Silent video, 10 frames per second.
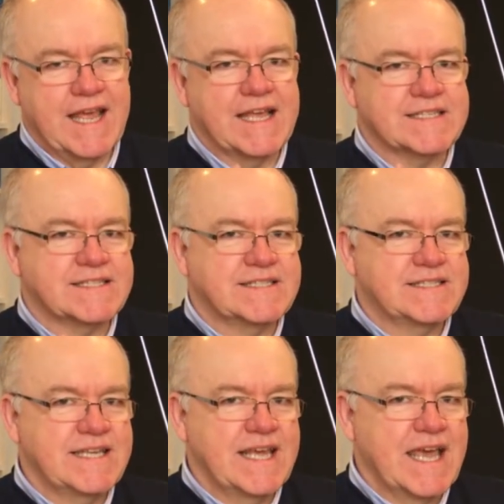It's
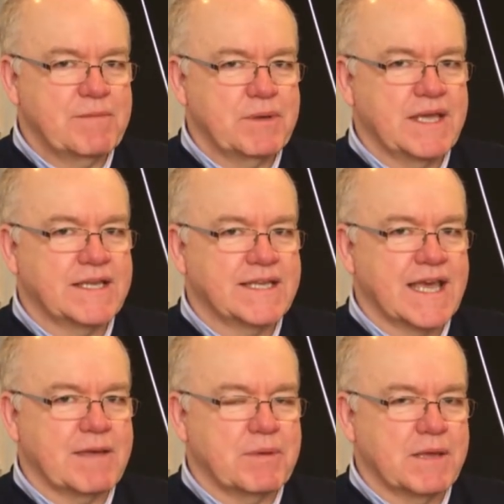DAB,
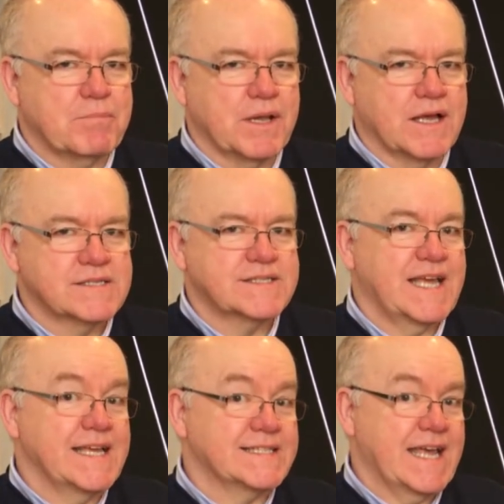DAB+,
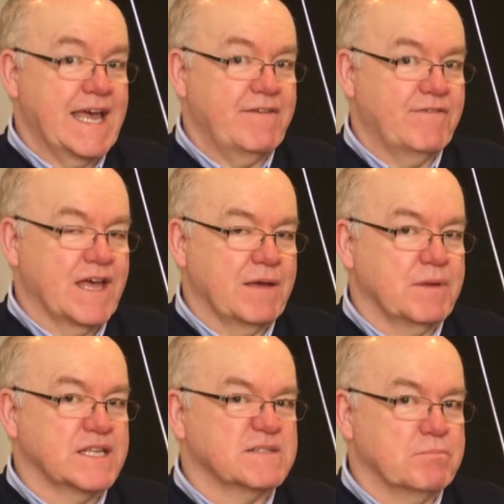it's
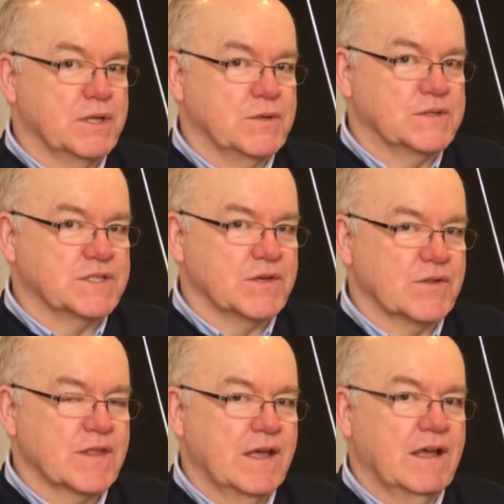FM, it's
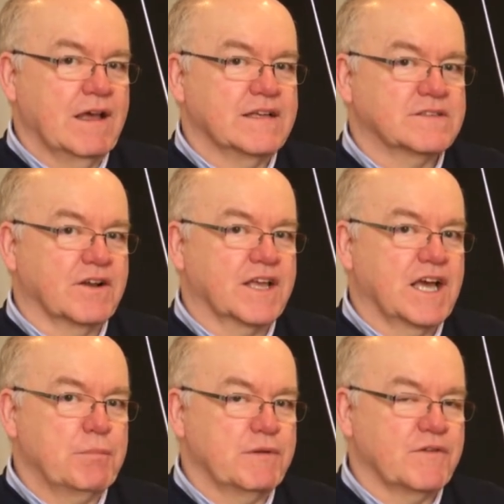Bluetooth, it's got a
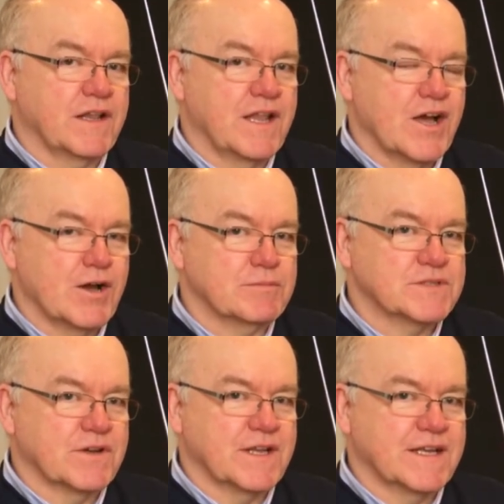couple of
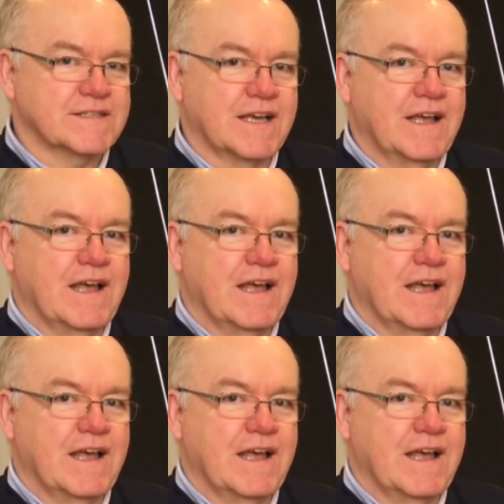alarms on it,